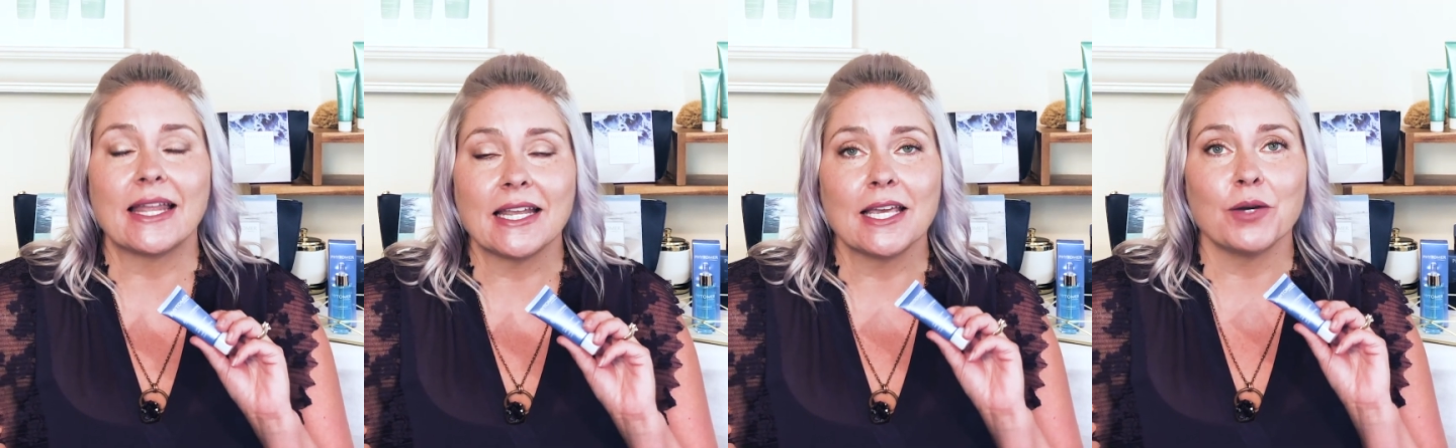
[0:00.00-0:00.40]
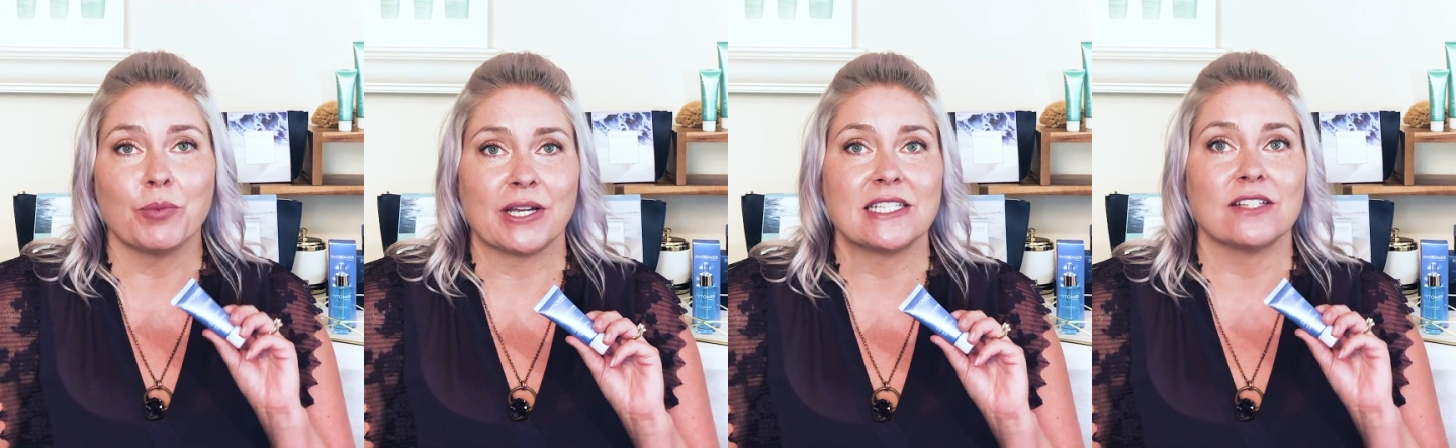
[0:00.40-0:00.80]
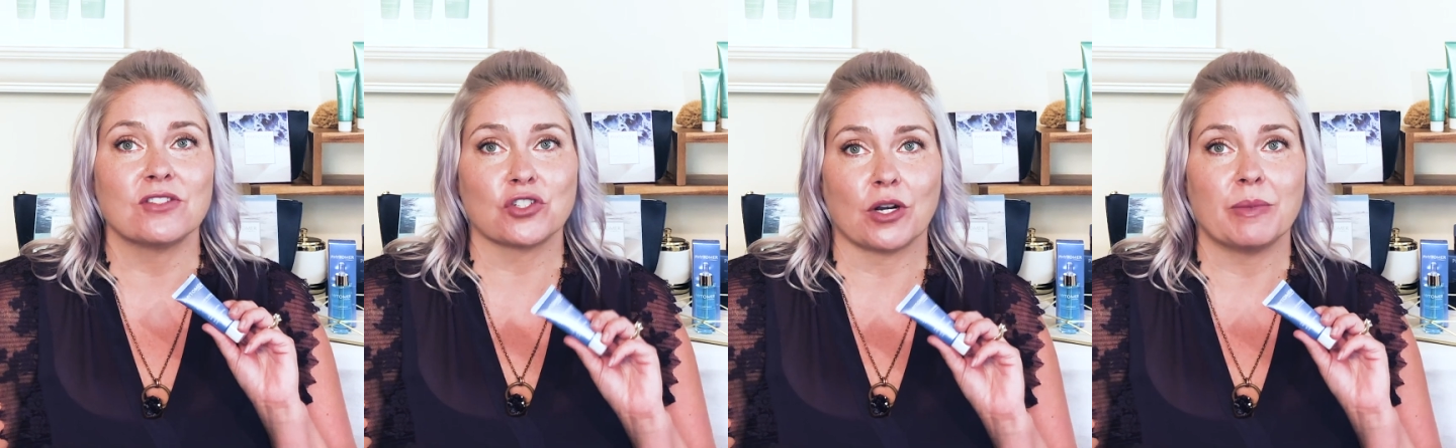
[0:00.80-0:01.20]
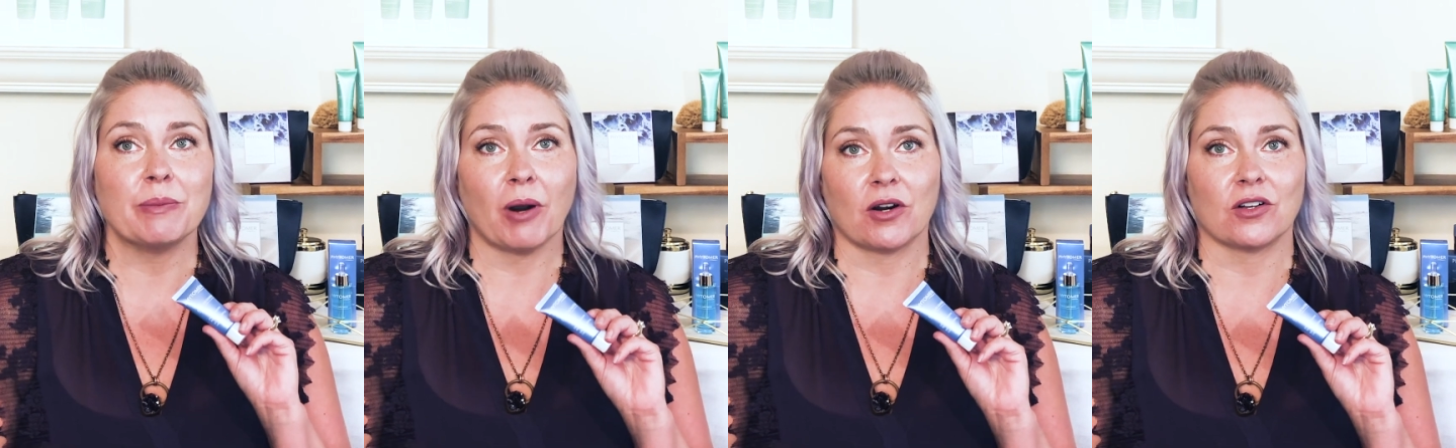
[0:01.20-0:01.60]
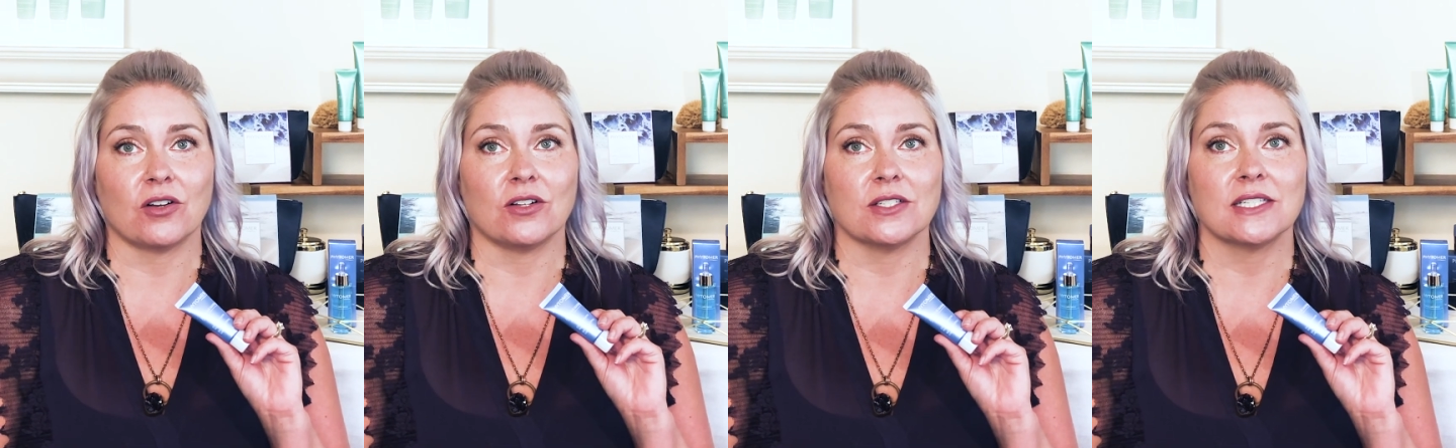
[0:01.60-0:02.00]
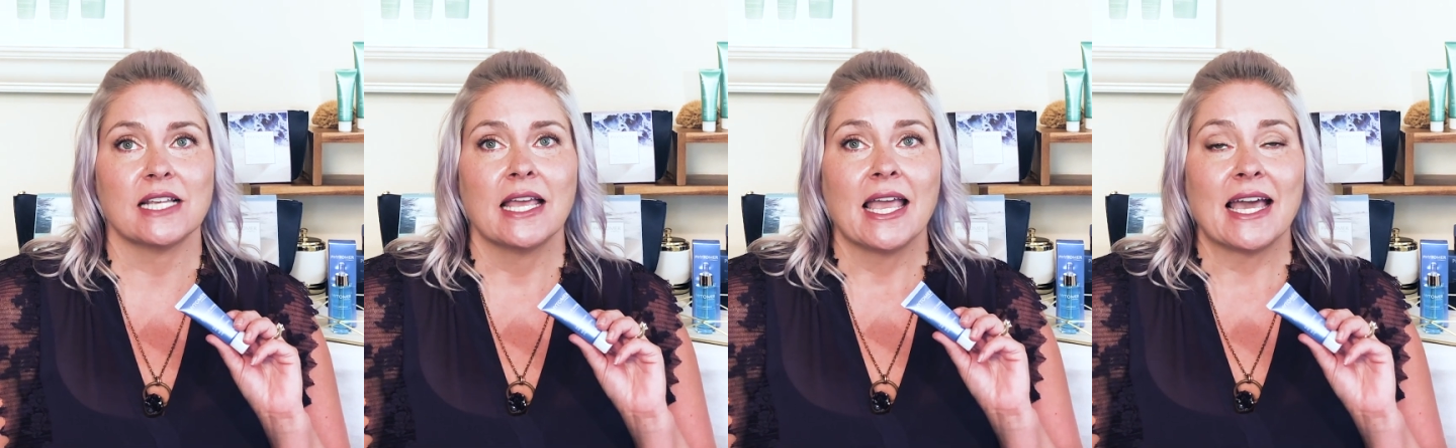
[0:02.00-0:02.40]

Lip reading: any abrasive scrubby particles